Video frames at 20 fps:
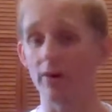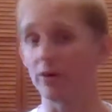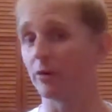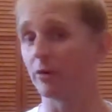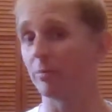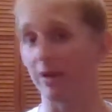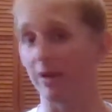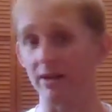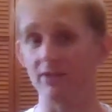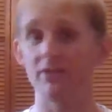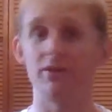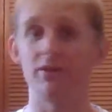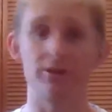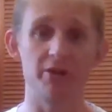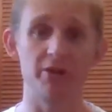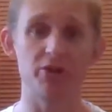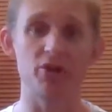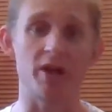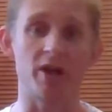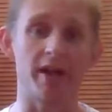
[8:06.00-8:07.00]
and your
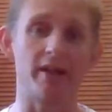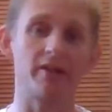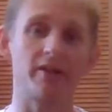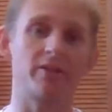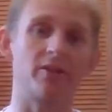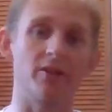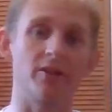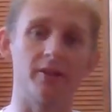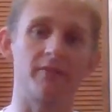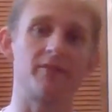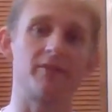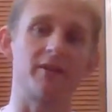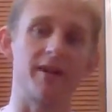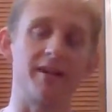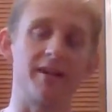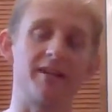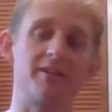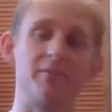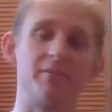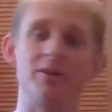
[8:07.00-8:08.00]
posterior chain, the lifting
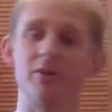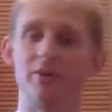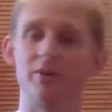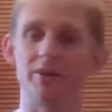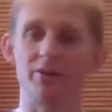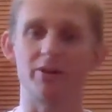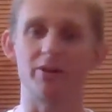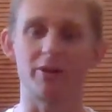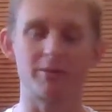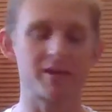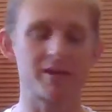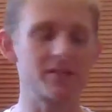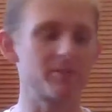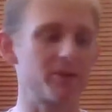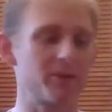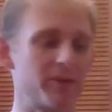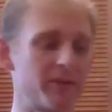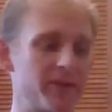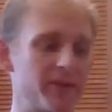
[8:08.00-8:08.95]
I need to be doing during the base building